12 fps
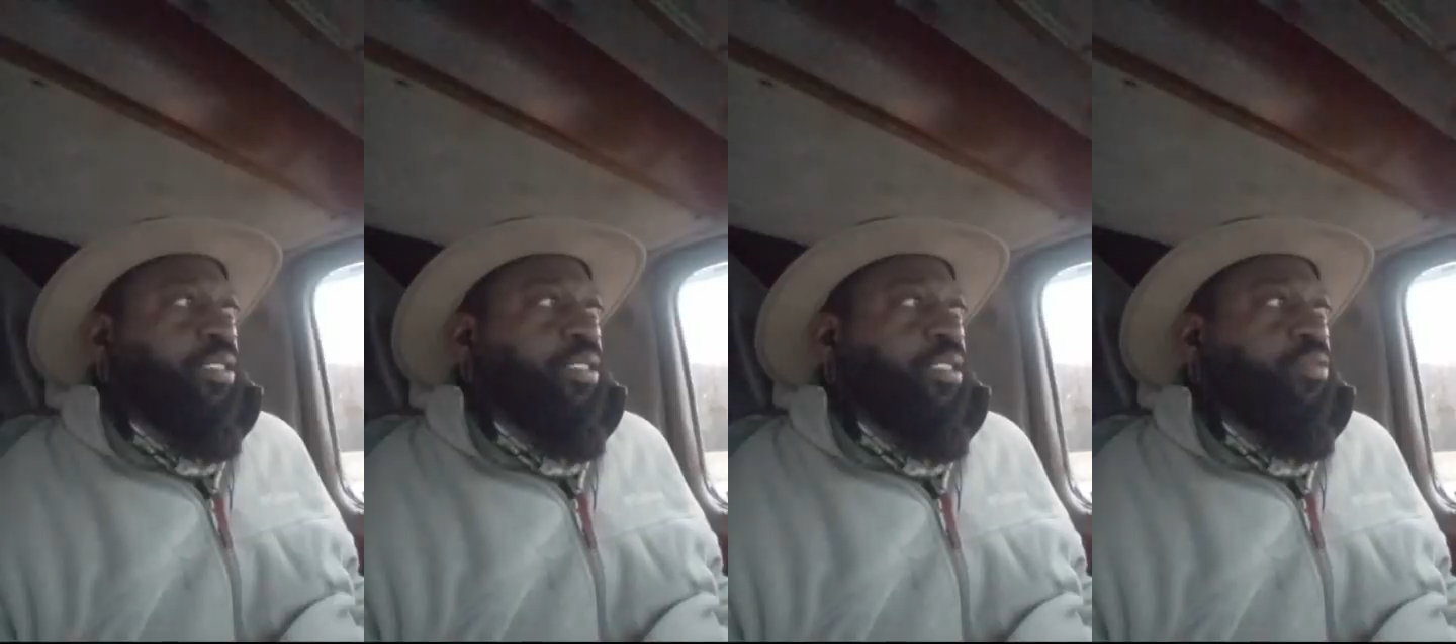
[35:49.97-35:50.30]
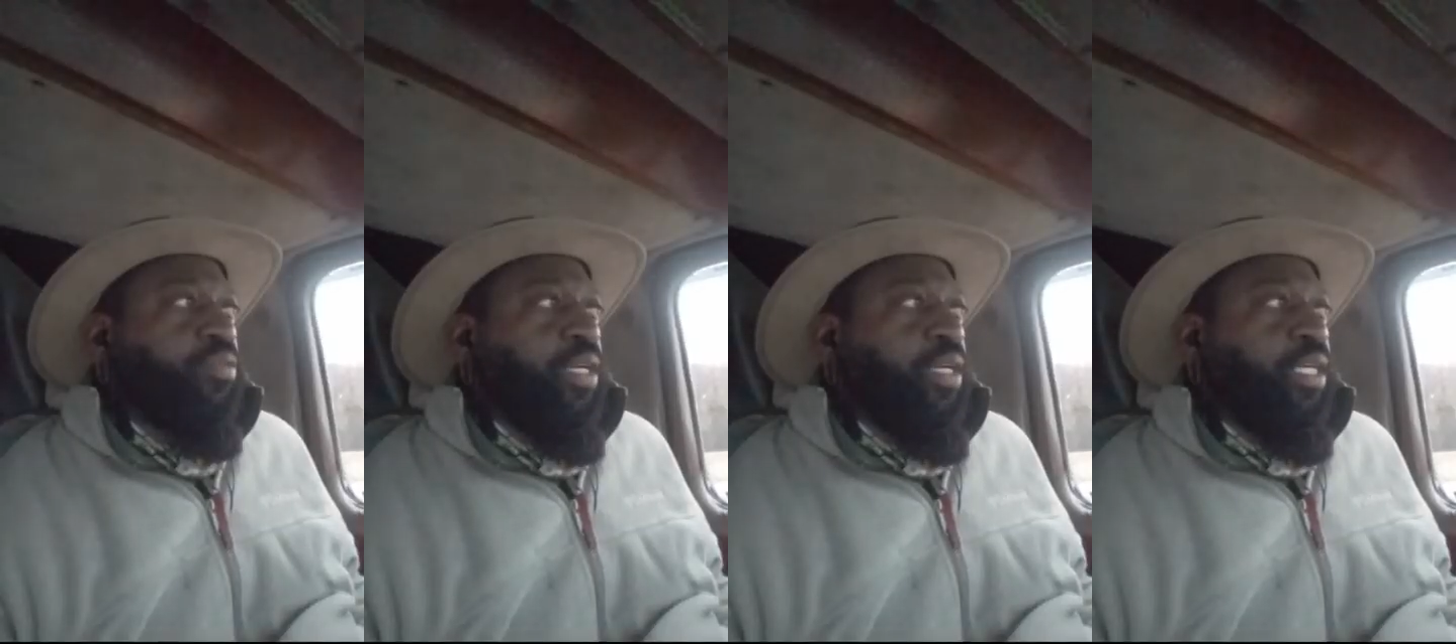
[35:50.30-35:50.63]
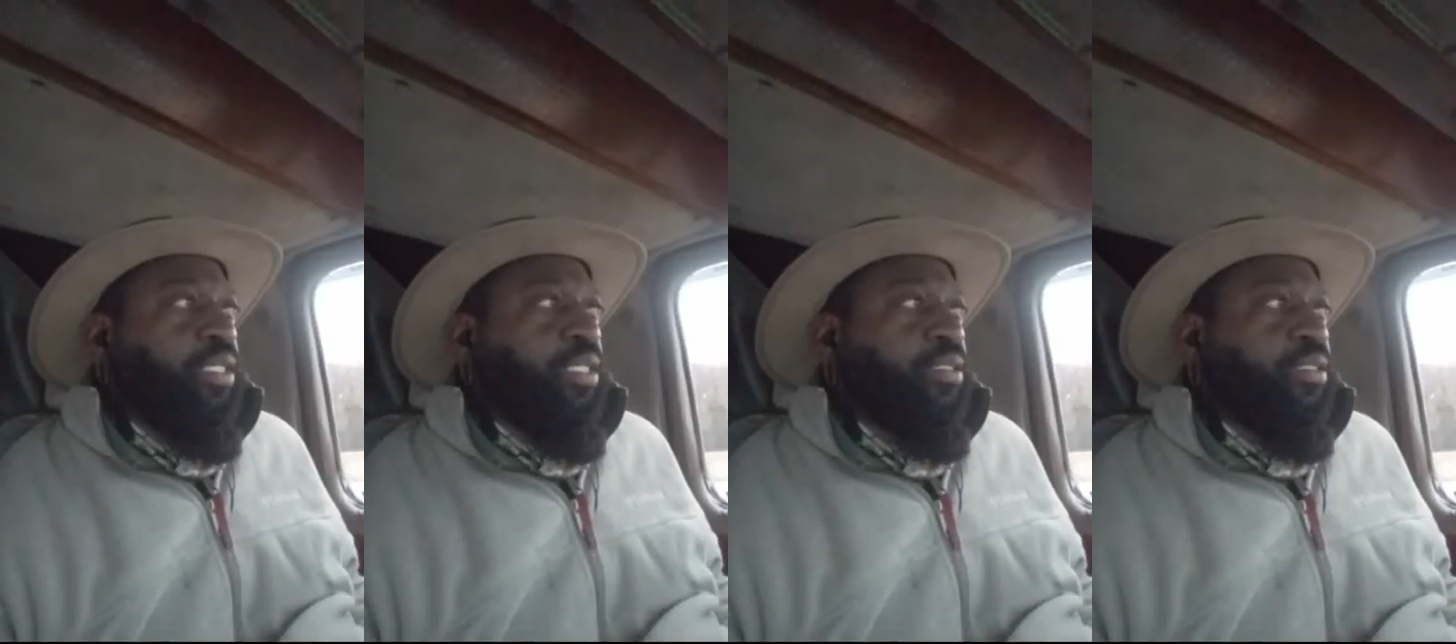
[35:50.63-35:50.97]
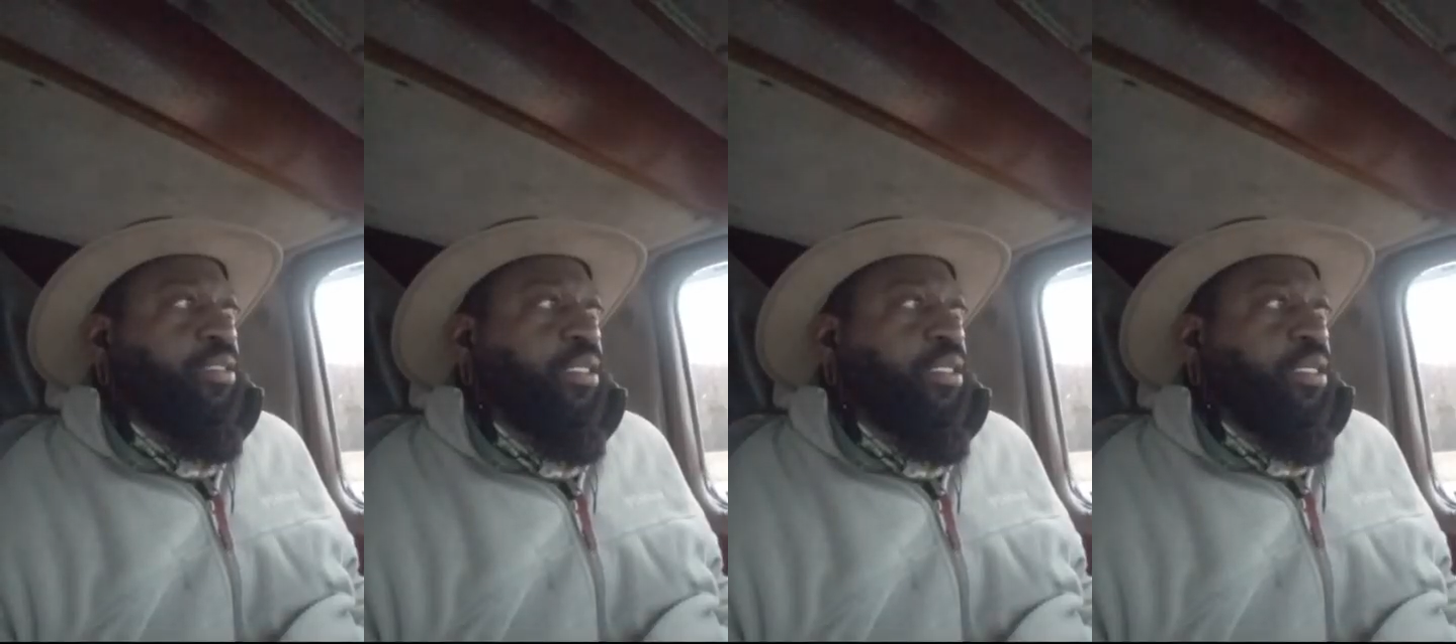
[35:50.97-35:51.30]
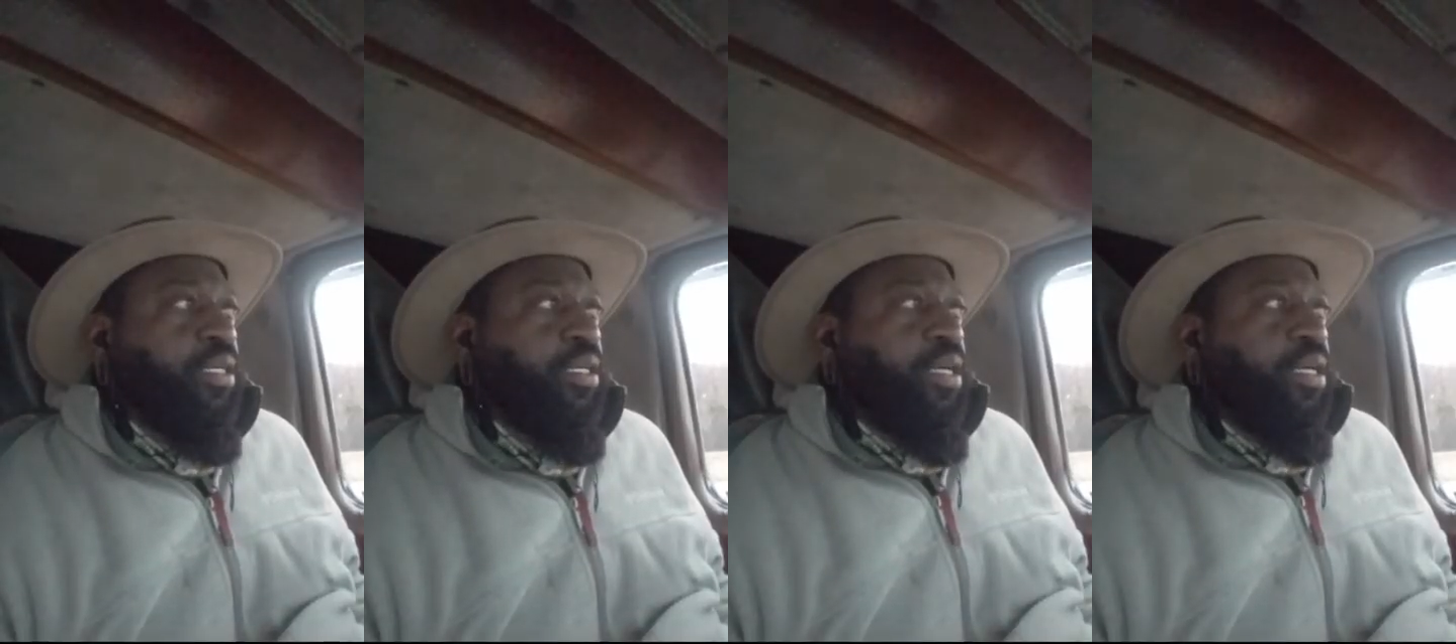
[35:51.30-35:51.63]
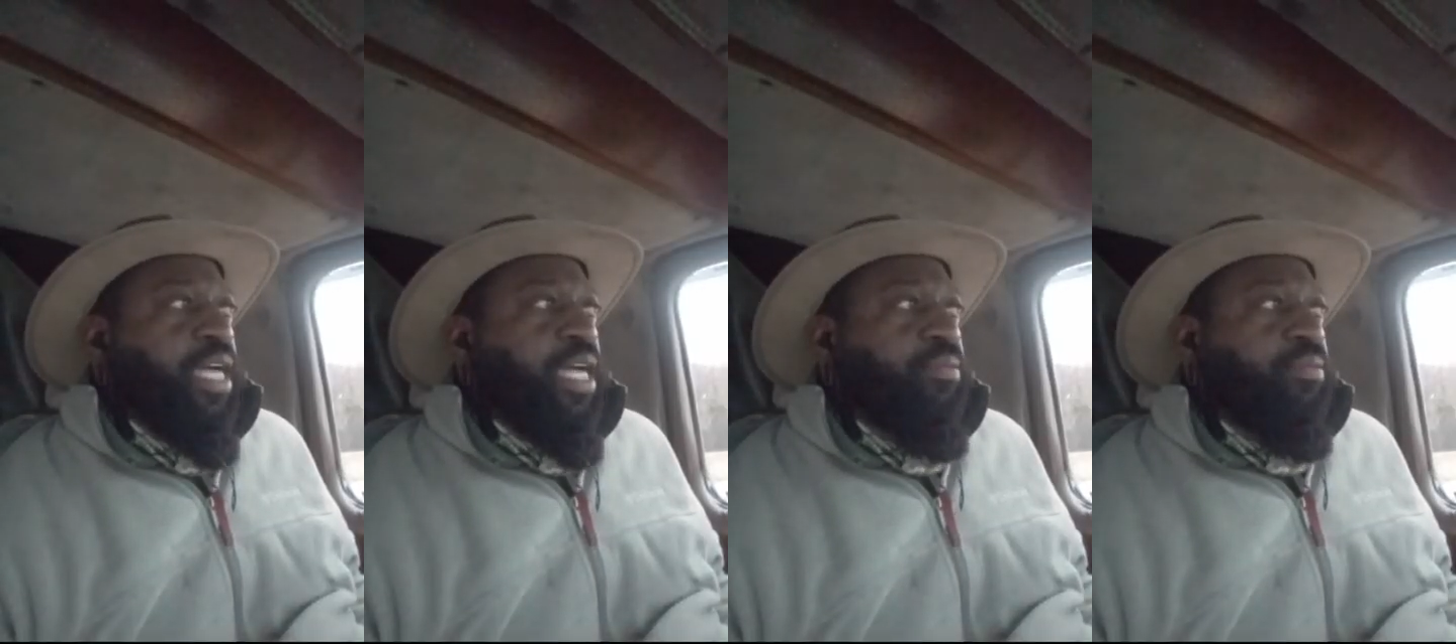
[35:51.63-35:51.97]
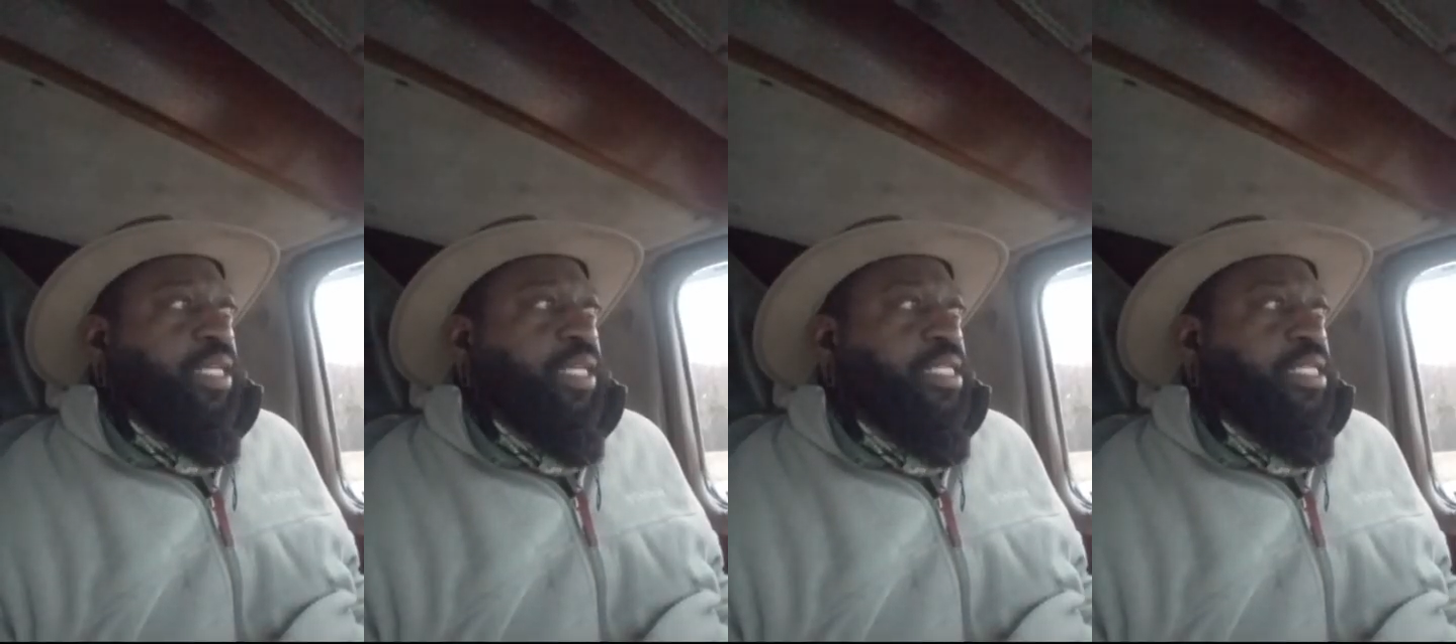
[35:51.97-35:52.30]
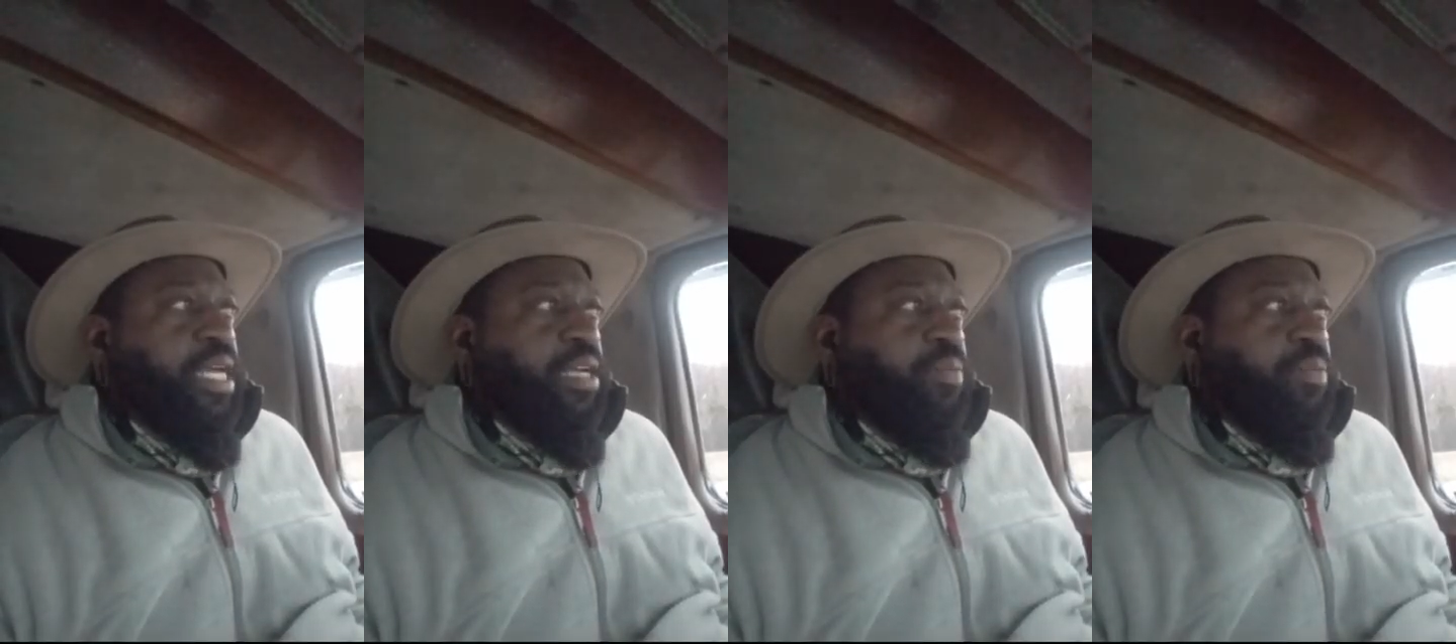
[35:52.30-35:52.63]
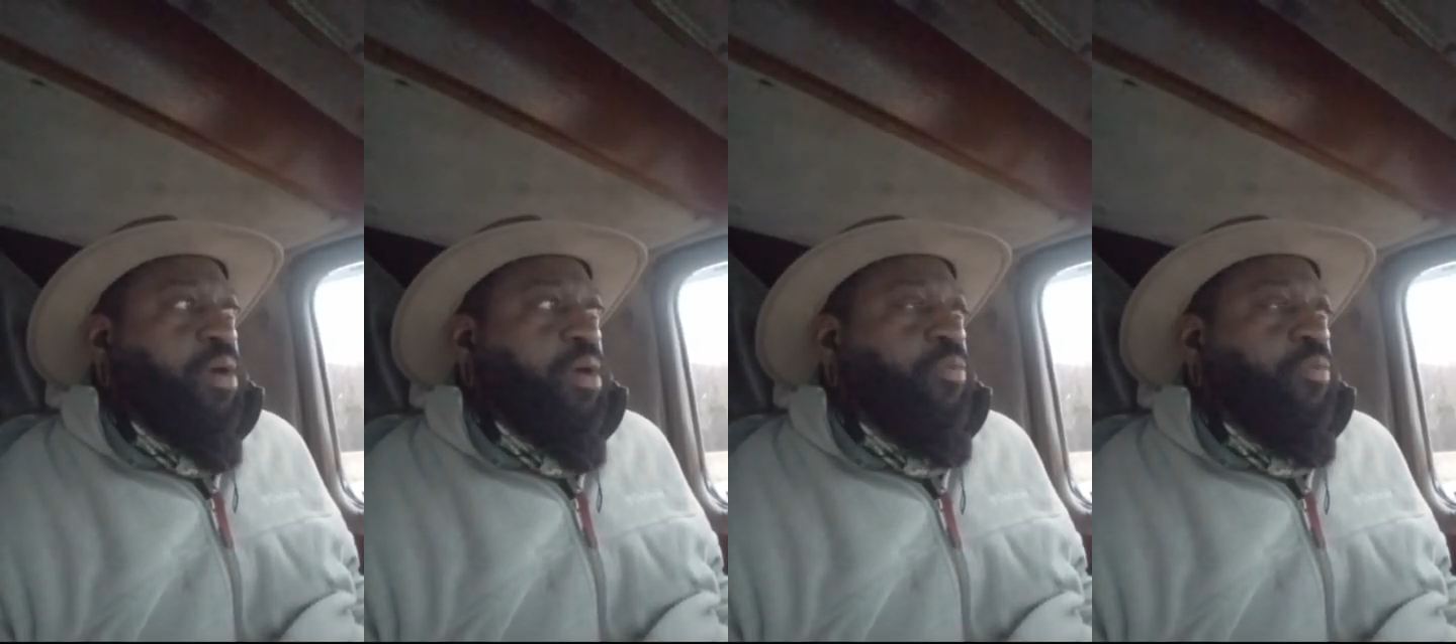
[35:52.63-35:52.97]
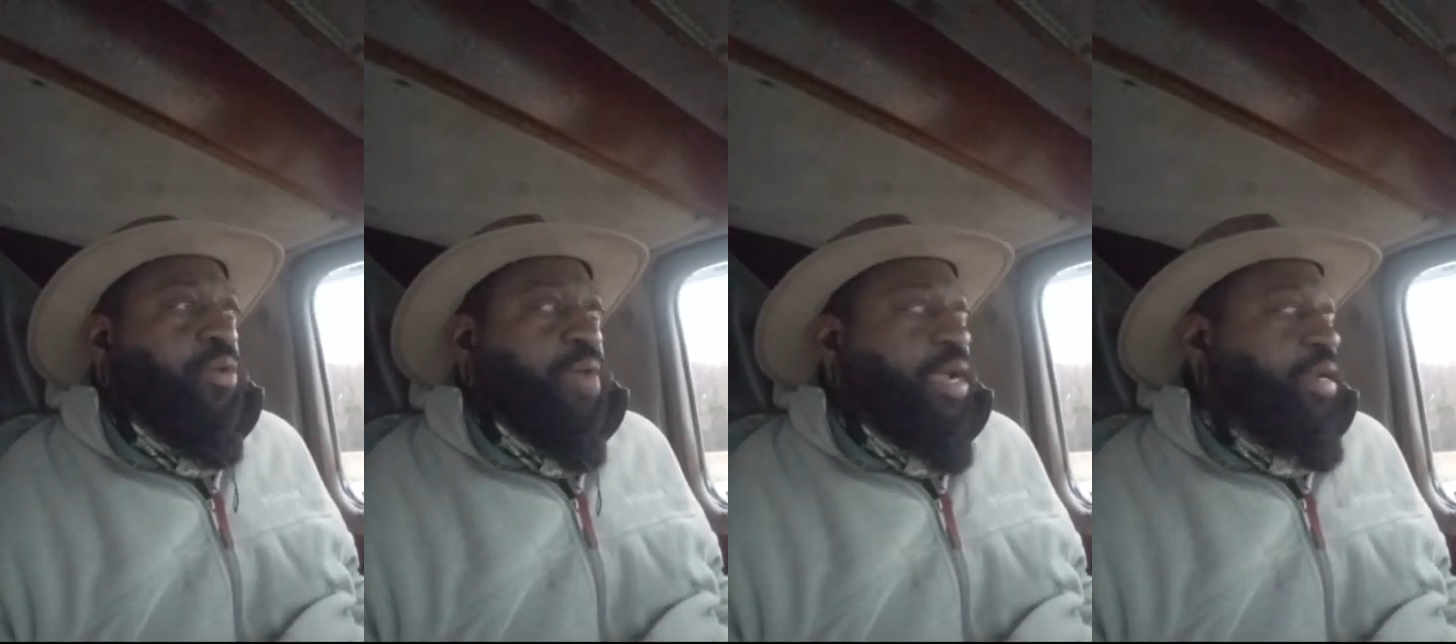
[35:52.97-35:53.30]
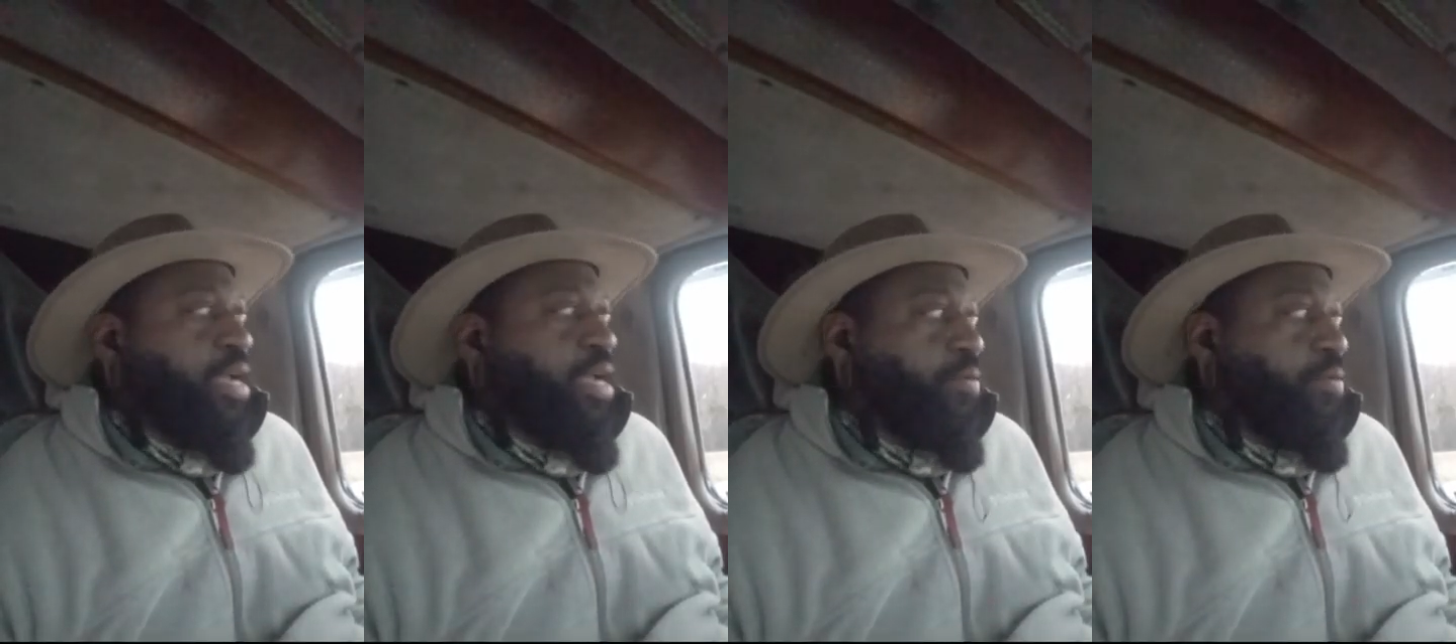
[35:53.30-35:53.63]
just the way it is. I got some things I got to part with right now.